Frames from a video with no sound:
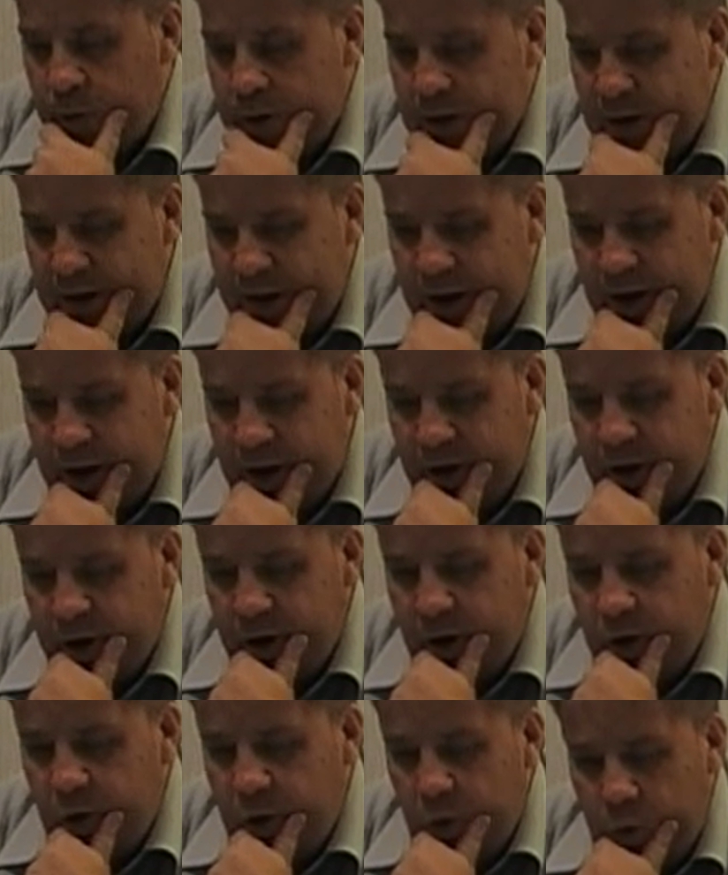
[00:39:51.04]
a lie,
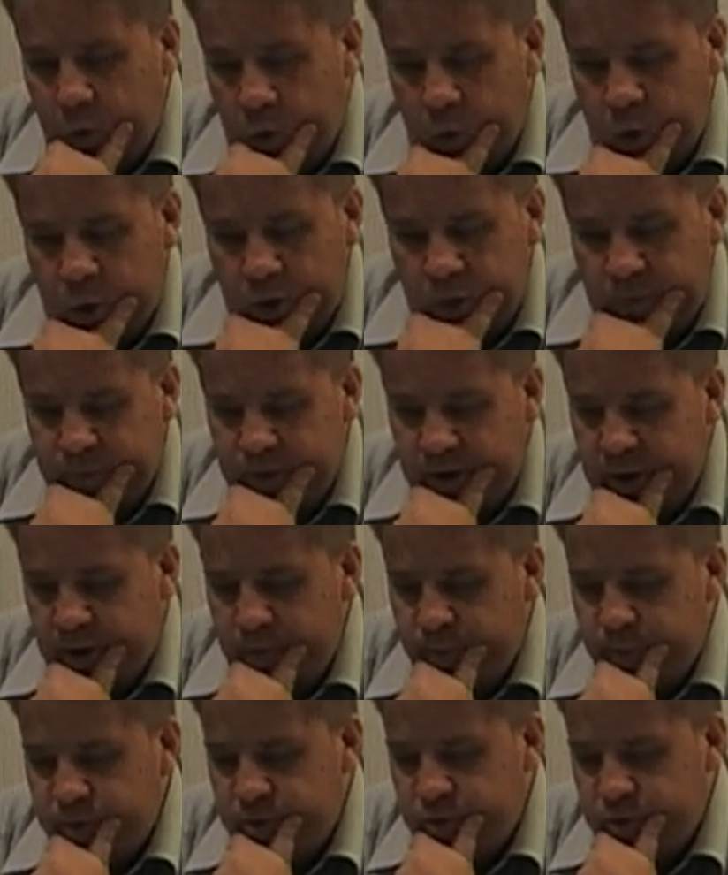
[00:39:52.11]
all of them